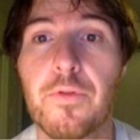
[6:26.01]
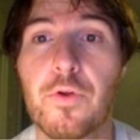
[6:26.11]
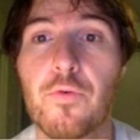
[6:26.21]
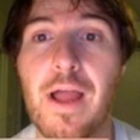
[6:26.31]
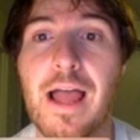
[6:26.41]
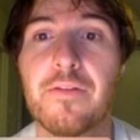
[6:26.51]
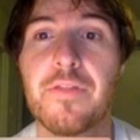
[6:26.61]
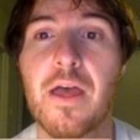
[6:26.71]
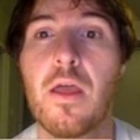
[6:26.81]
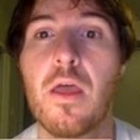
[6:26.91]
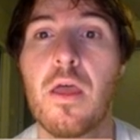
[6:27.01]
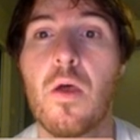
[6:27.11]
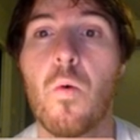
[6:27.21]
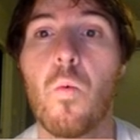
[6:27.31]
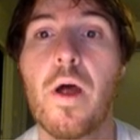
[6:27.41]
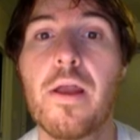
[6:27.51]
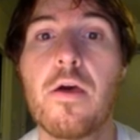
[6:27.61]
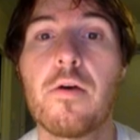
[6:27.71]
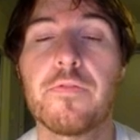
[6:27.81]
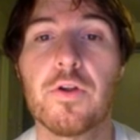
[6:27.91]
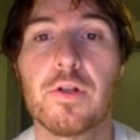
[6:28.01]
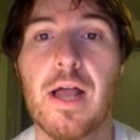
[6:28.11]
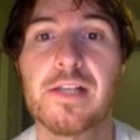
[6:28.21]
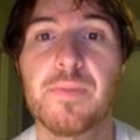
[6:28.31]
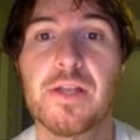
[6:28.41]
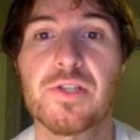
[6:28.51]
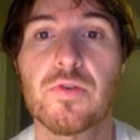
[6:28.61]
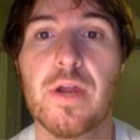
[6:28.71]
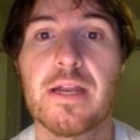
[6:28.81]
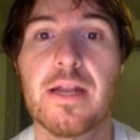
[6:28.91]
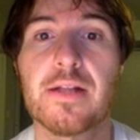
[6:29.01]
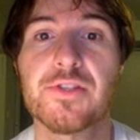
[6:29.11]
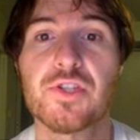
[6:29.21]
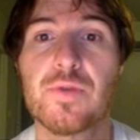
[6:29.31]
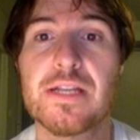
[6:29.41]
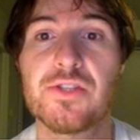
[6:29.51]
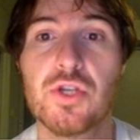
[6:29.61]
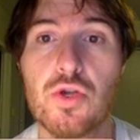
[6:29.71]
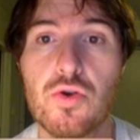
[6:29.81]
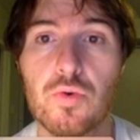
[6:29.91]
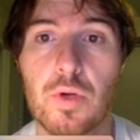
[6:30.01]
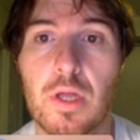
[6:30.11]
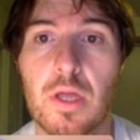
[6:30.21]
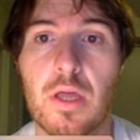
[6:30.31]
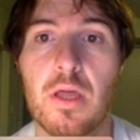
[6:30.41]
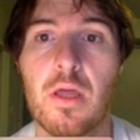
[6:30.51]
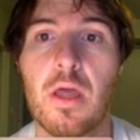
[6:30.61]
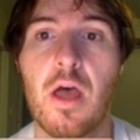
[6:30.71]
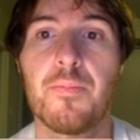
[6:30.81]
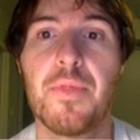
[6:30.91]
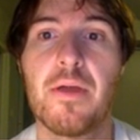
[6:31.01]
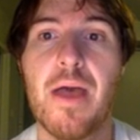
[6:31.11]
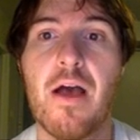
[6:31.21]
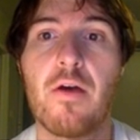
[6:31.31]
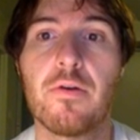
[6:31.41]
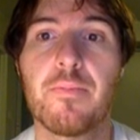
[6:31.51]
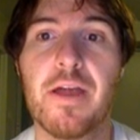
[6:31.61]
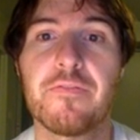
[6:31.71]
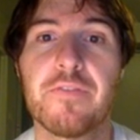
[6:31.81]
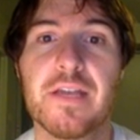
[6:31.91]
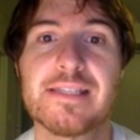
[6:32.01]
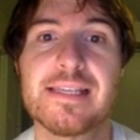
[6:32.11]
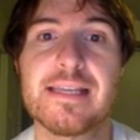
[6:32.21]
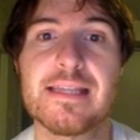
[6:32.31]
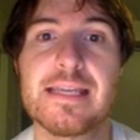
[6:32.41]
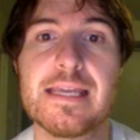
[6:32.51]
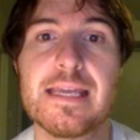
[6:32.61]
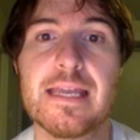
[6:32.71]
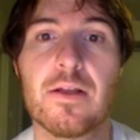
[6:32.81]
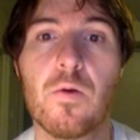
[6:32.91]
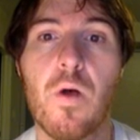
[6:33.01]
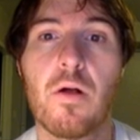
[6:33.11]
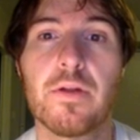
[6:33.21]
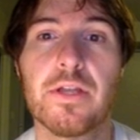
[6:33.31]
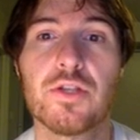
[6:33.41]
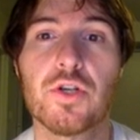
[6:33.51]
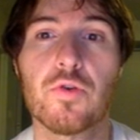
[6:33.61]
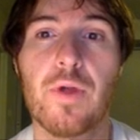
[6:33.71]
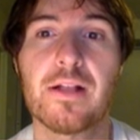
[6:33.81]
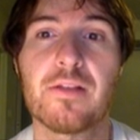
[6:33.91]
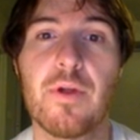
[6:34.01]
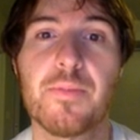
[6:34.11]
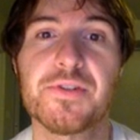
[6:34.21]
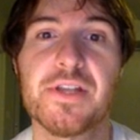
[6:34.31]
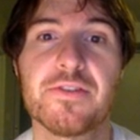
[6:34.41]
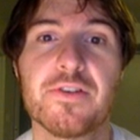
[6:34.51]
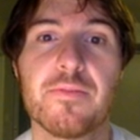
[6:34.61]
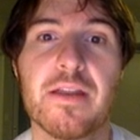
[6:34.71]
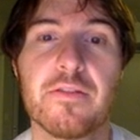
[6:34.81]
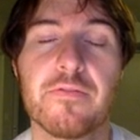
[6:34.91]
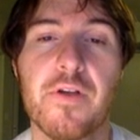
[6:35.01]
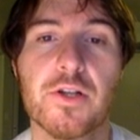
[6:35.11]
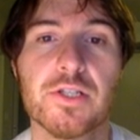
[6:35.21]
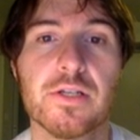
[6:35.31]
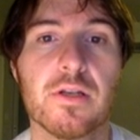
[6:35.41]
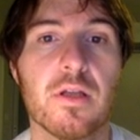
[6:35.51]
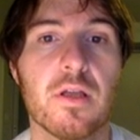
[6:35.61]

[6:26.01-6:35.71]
the graph that one of your classmates created on screen 2. Help them out by fixing the inequality to correctly represent the domain of the function.